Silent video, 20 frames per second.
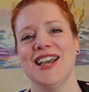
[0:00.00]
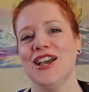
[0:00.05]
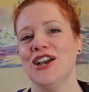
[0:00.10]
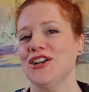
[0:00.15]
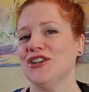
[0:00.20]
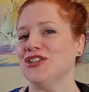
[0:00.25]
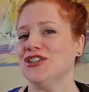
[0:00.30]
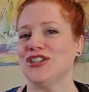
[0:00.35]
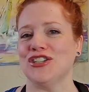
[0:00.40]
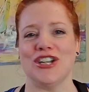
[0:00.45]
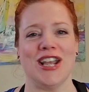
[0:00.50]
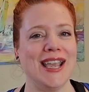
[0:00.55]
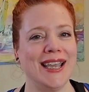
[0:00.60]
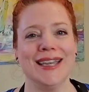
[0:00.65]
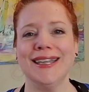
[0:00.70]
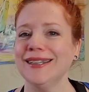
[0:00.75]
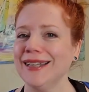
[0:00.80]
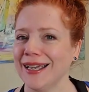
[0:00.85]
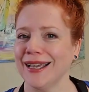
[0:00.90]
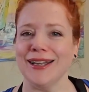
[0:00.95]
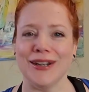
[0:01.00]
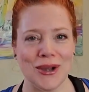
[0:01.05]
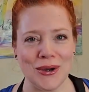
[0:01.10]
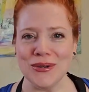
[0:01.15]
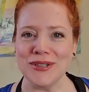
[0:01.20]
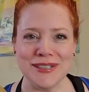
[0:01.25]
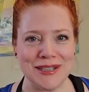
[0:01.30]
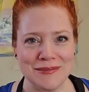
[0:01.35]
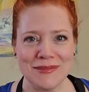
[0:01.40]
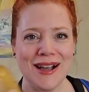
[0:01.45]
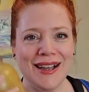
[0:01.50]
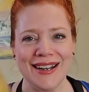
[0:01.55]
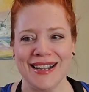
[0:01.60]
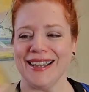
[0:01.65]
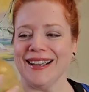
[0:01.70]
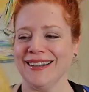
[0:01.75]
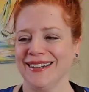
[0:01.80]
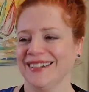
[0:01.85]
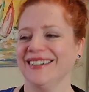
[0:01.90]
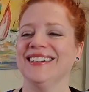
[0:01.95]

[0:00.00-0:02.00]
shake it like it owes you money.